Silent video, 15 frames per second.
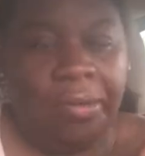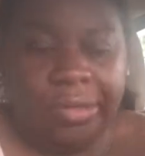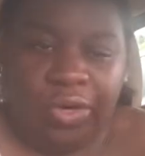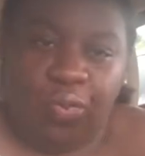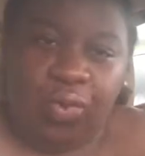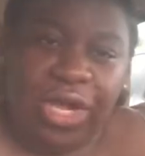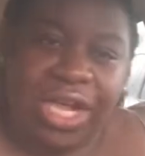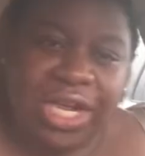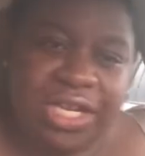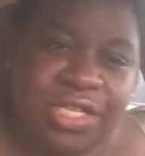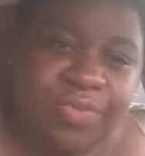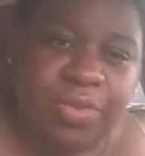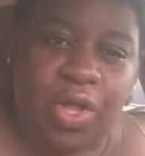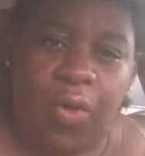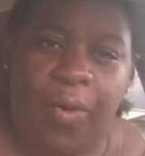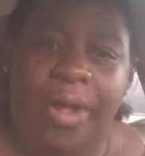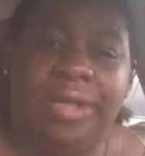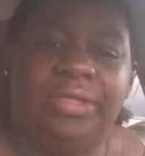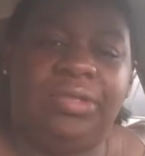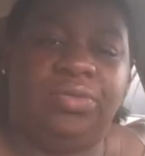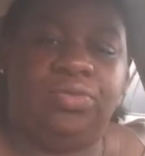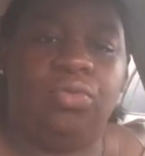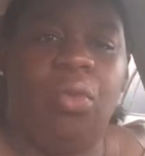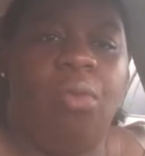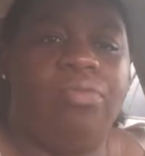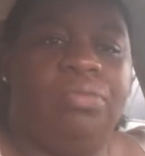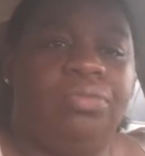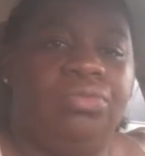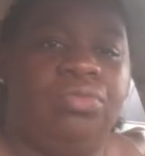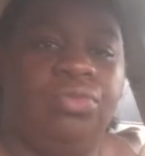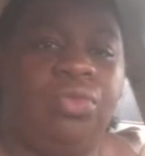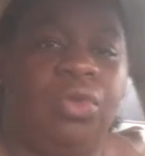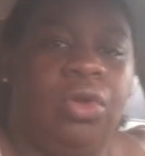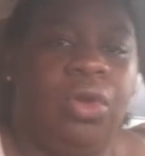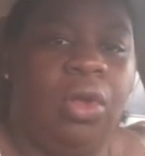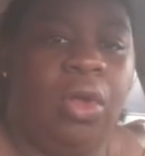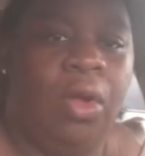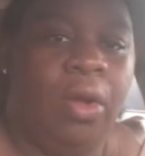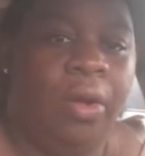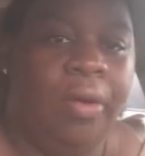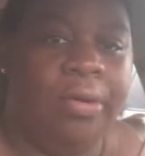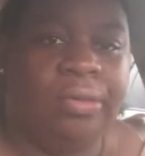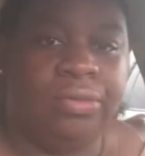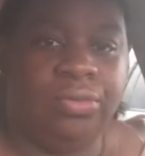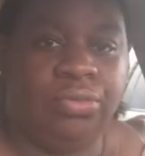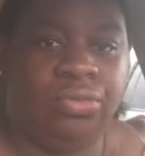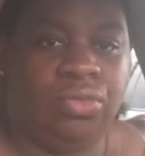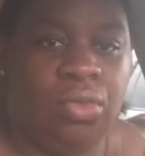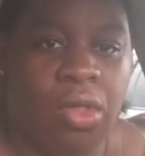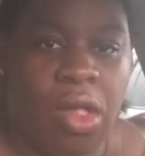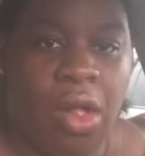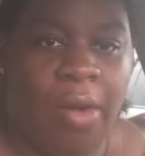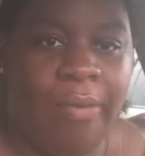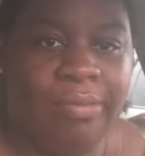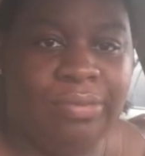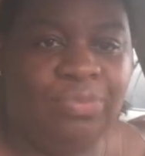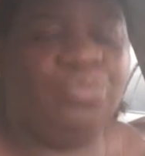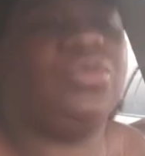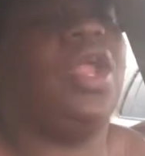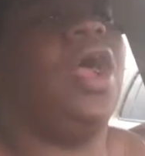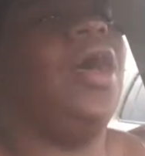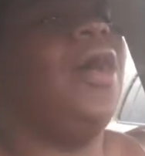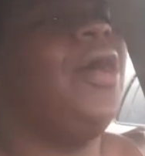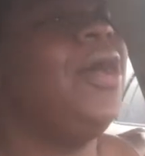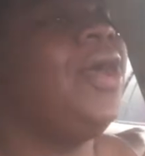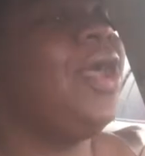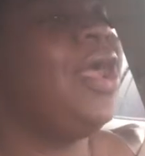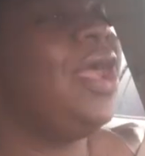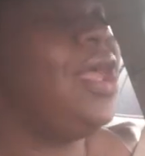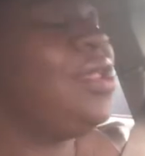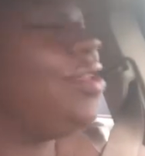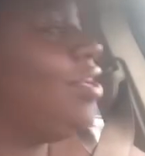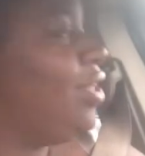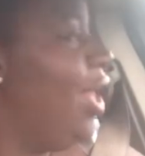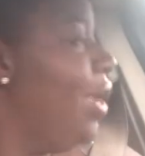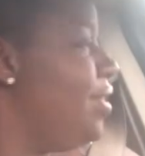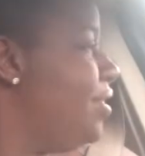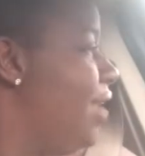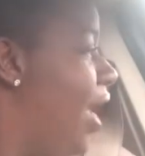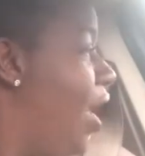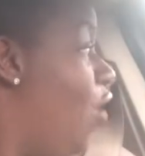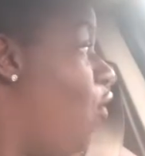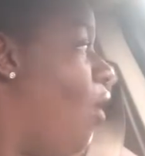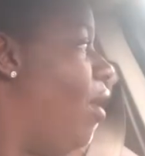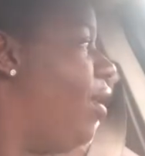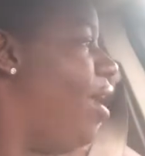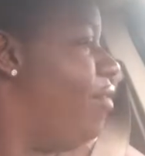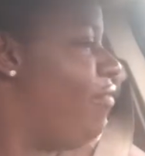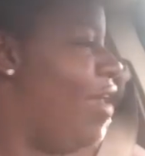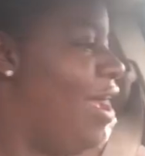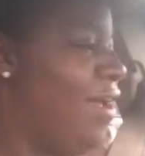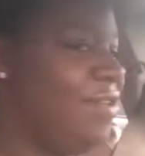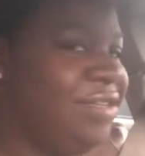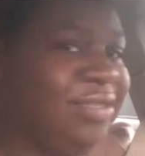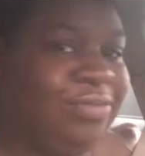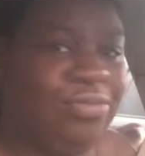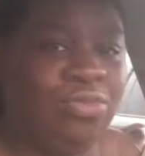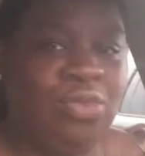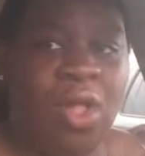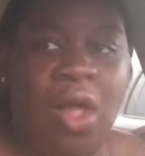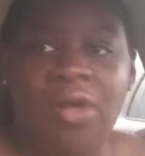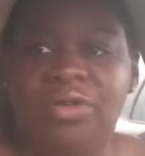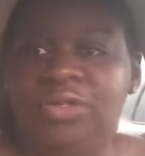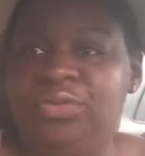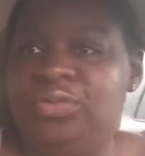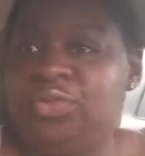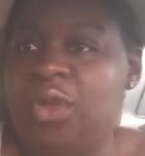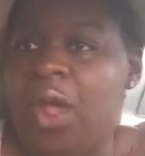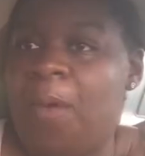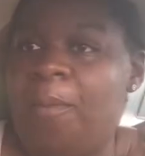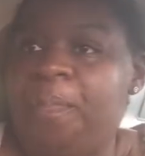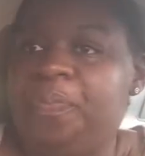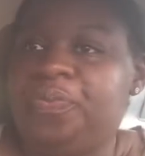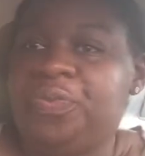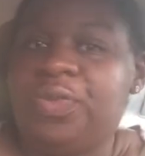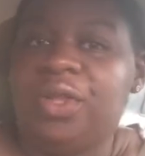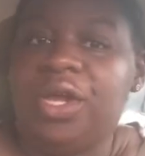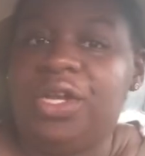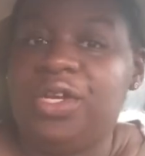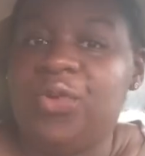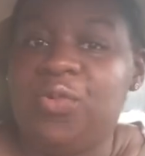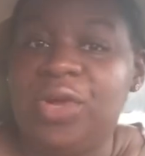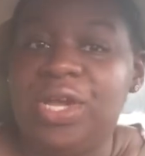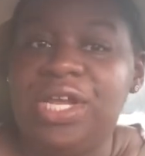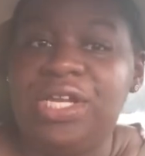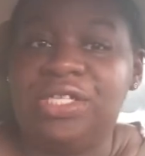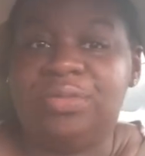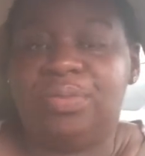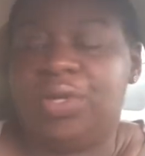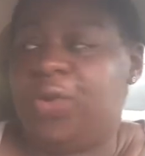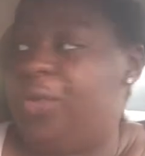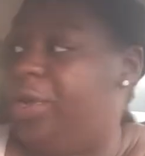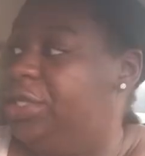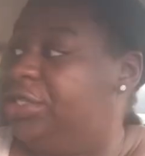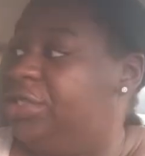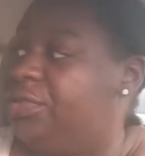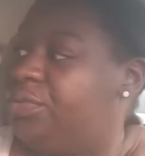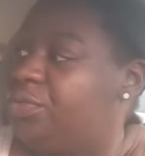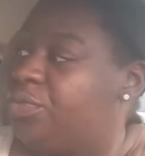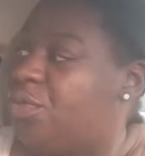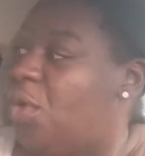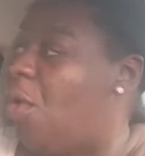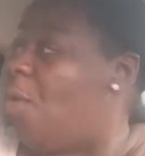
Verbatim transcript: The wind is blowing. Come on, the light's blowing. I can't cook my sandwich. The light is not gonna go out that fast. Mm-hmm. The wind is blowing. I didn't